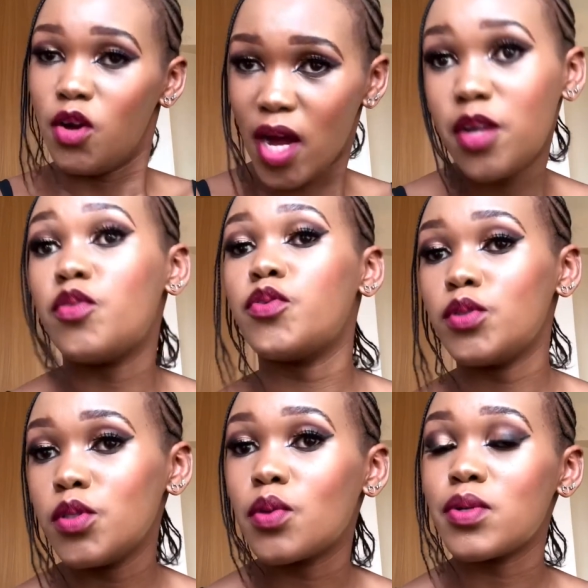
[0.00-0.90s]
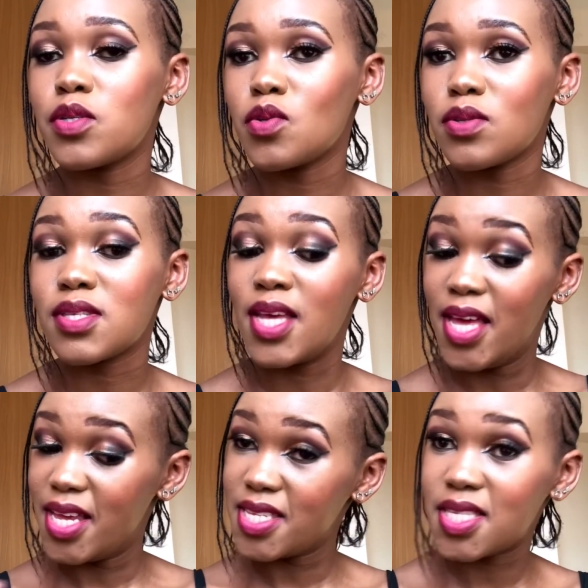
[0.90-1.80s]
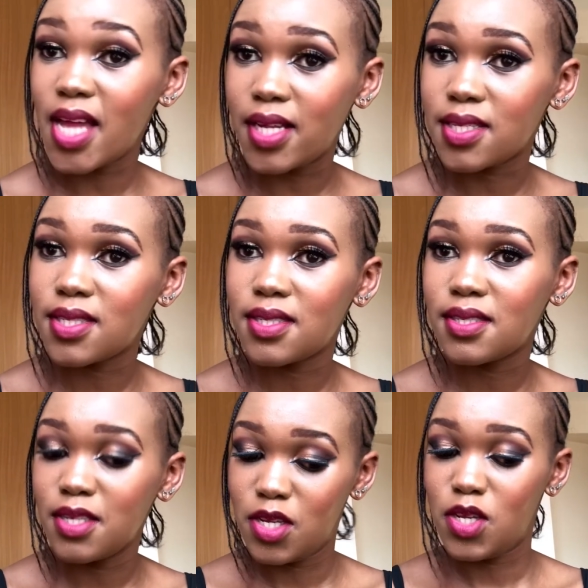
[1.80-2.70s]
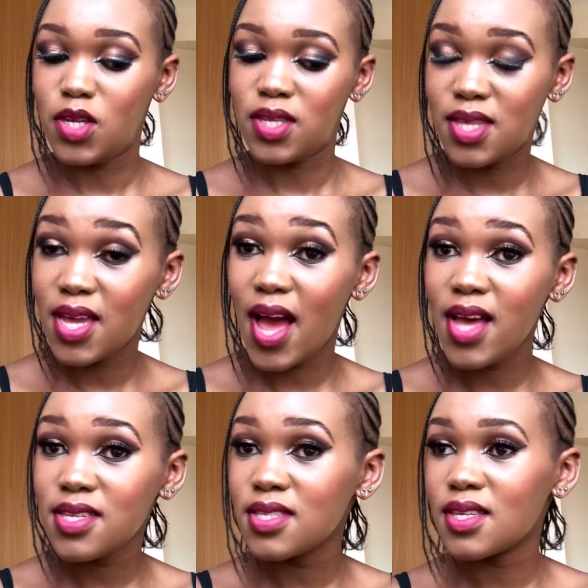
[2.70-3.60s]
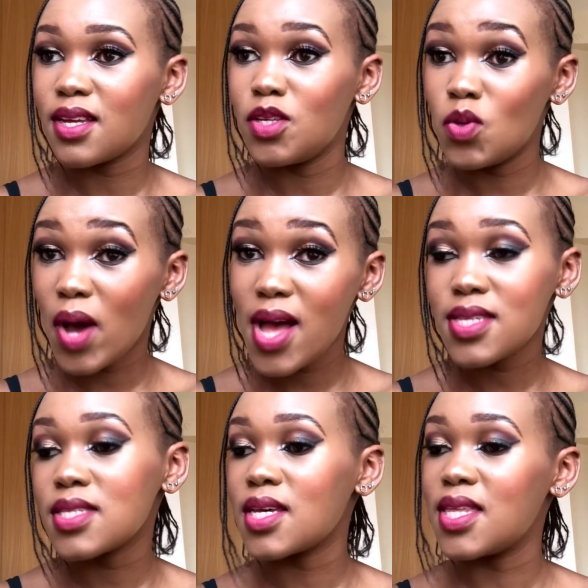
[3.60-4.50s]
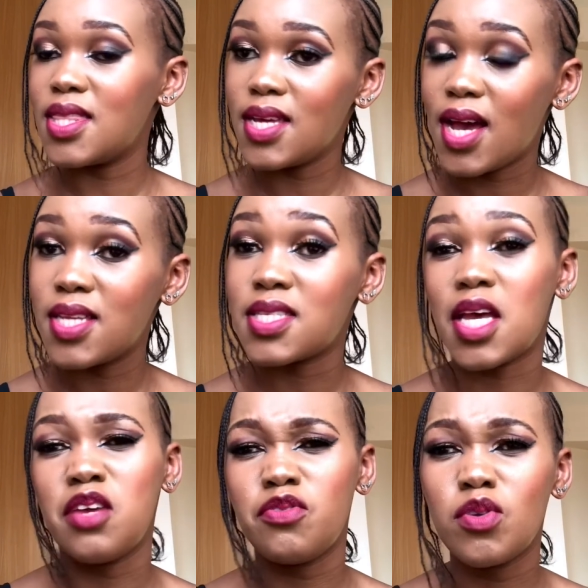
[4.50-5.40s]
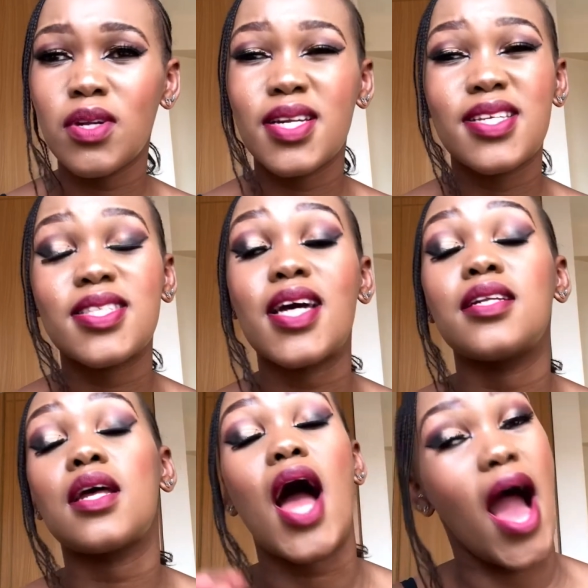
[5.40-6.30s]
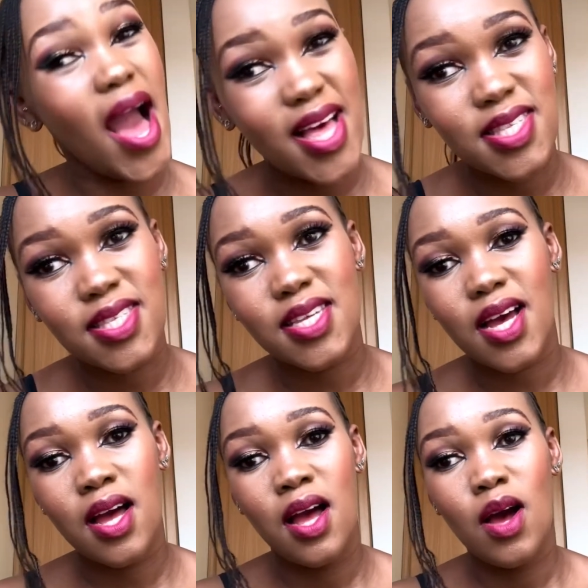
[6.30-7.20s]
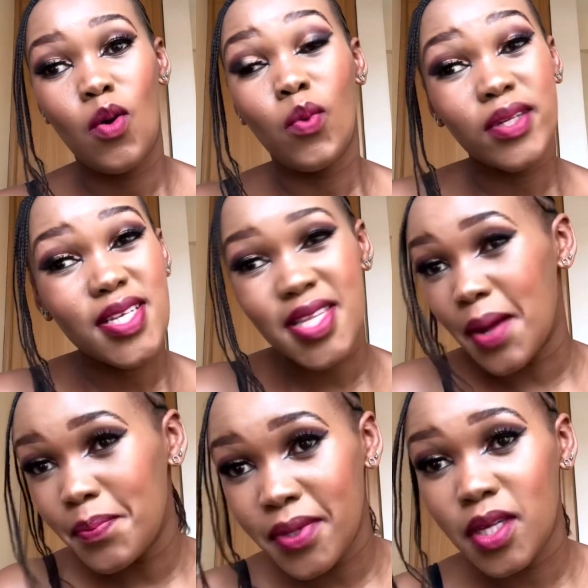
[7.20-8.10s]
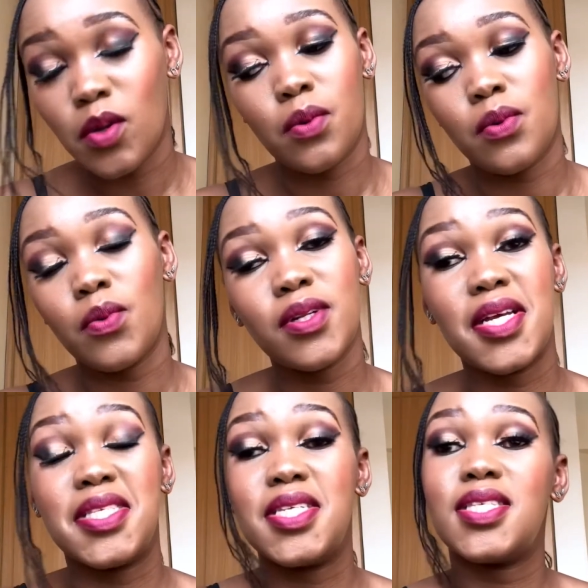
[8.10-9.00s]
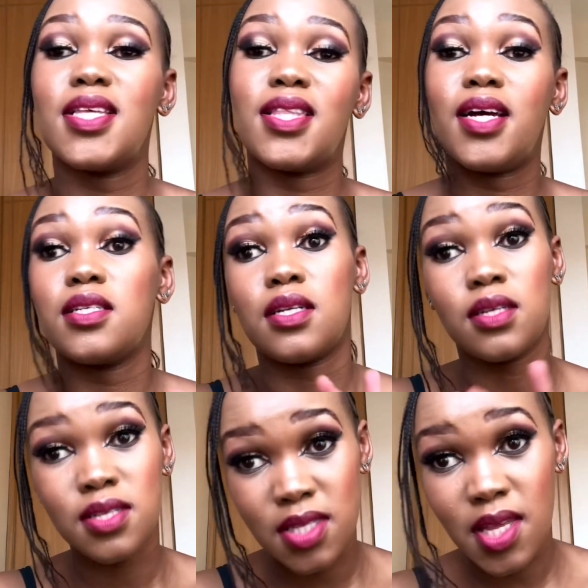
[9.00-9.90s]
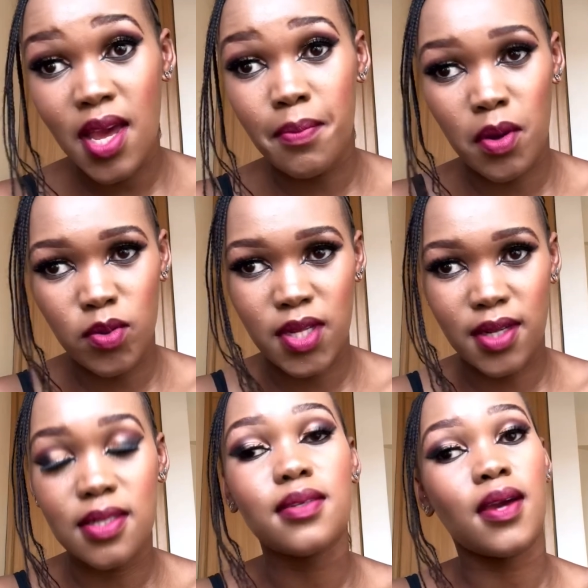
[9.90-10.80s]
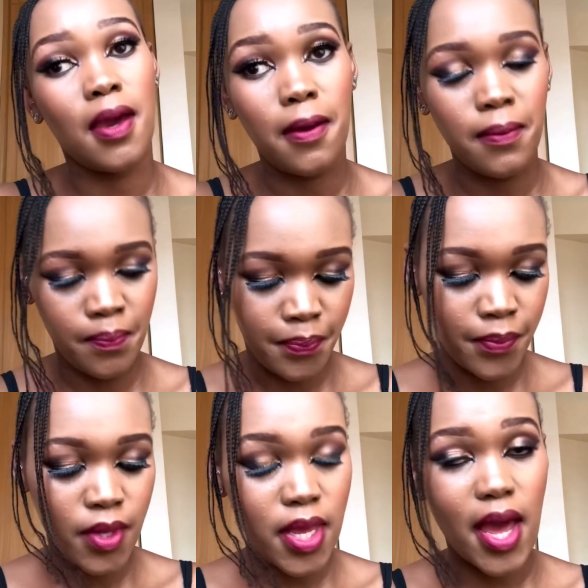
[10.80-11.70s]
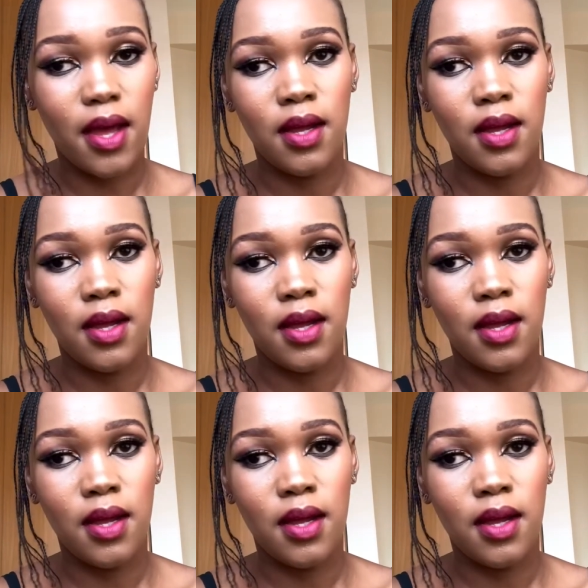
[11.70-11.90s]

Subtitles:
unfold your questions. Start. They ask, you ask, they answer. If you don't understand, ask. What does that mean? Or what does this and that say about that? Okay? Yeah.